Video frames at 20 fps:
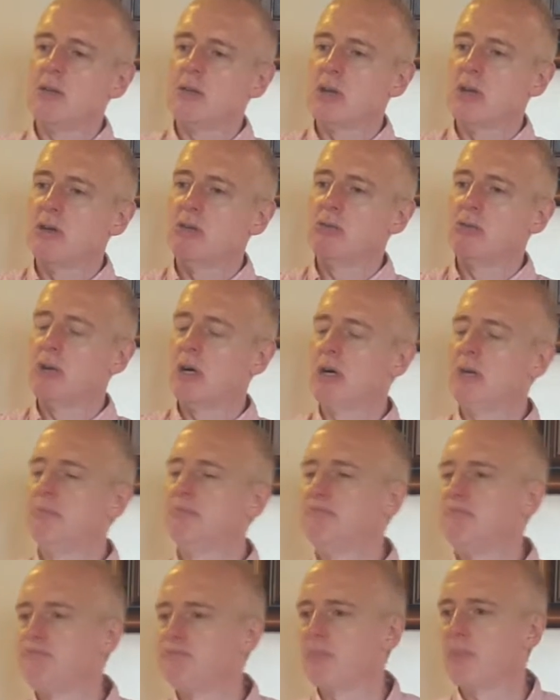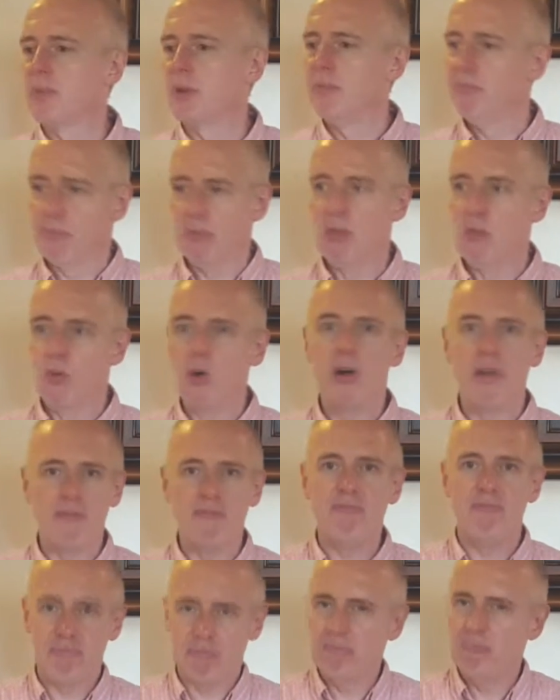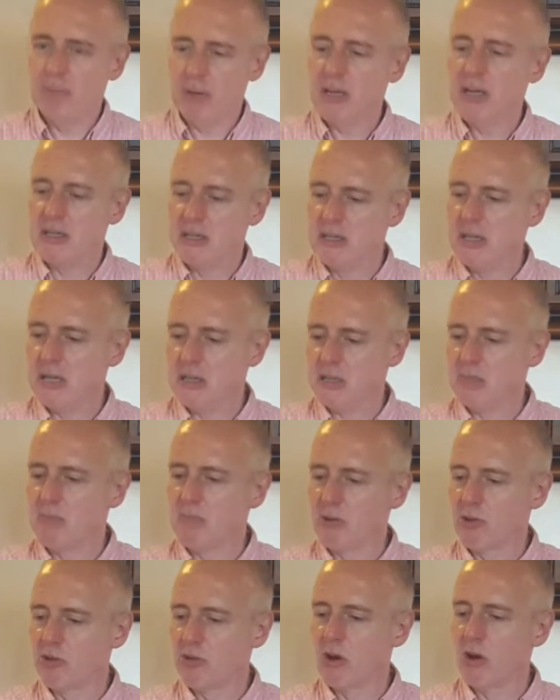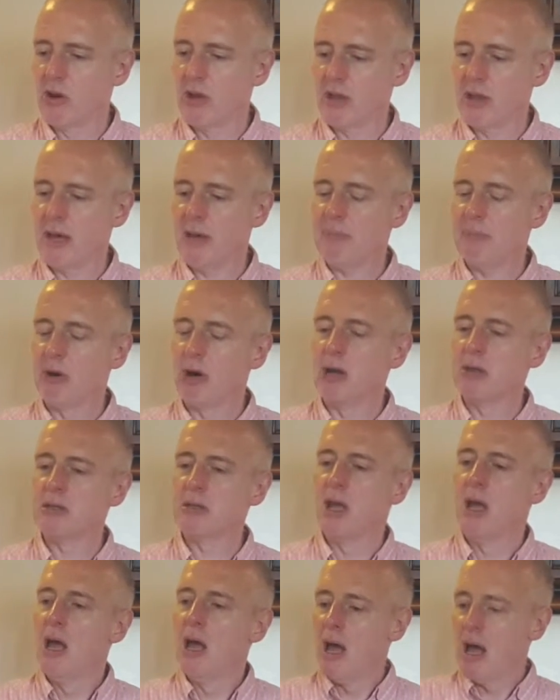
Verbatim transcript: So um, pretty decent grog at that price.